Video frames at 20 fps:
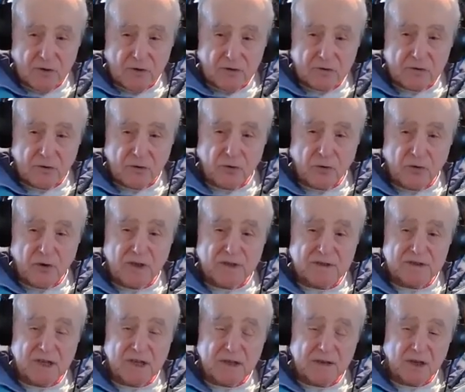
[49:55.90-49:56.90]
so you, an
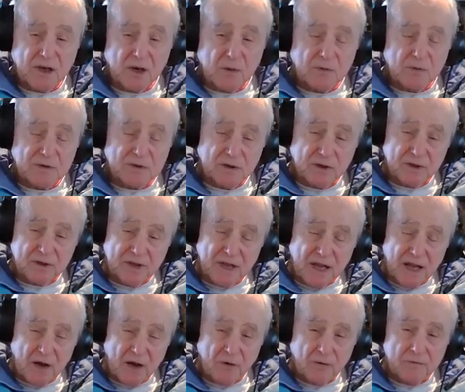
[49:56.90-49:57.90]
unseen therapist, look
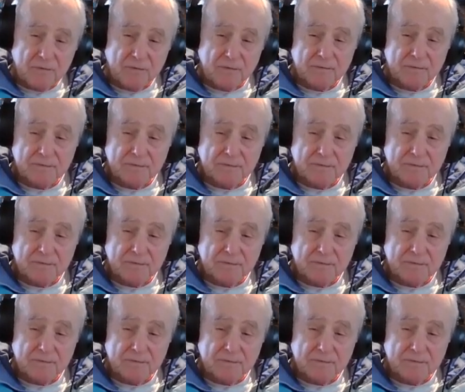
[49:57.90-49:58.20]
down.